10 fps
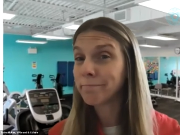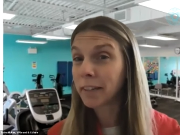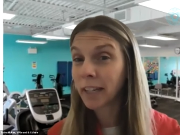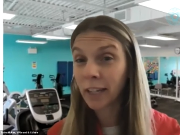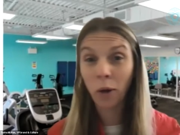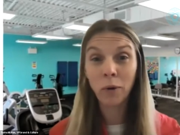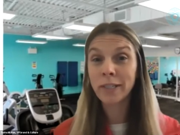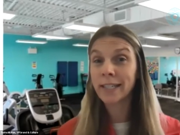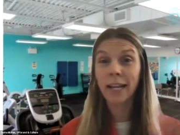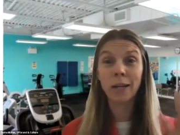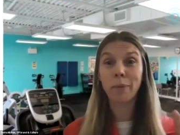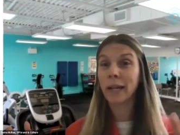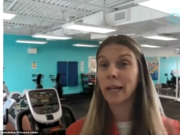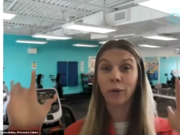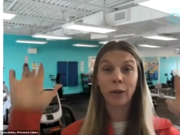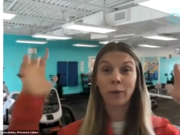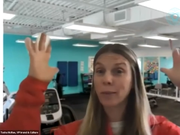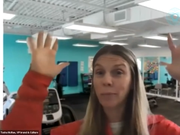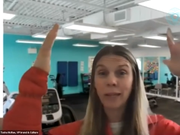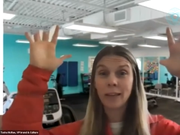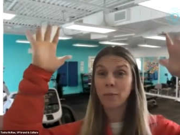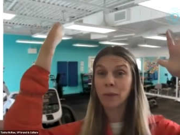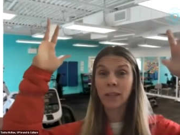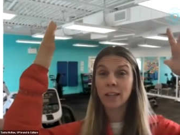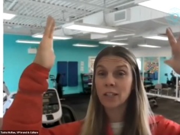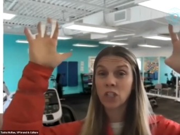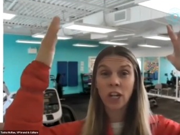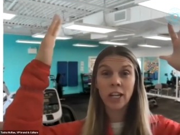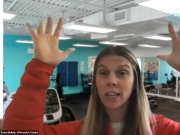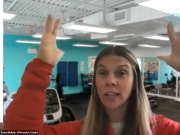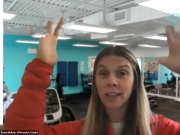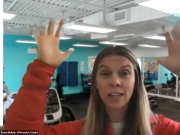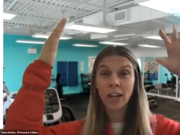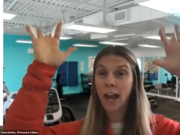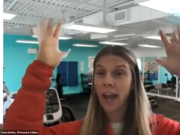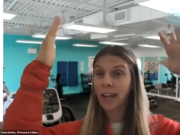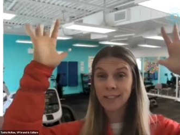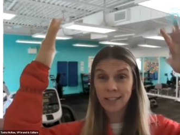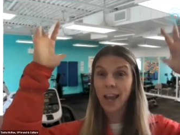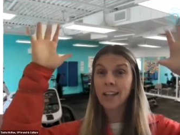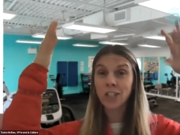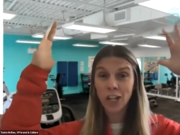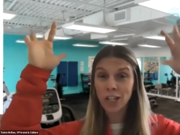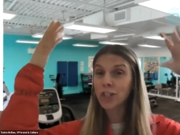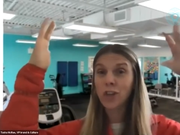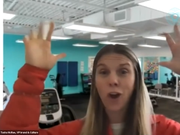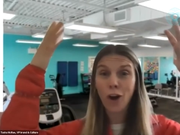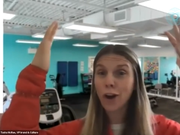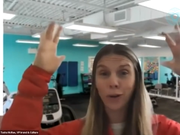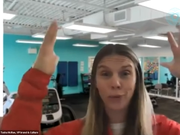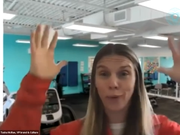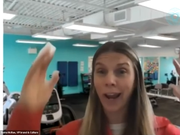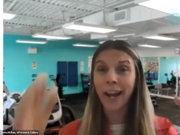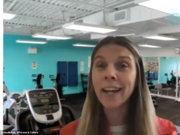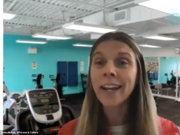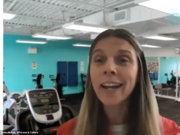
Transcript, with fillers: You know, does anybody agree with me? Give me the shake the hands. Yeah, change is hard, right?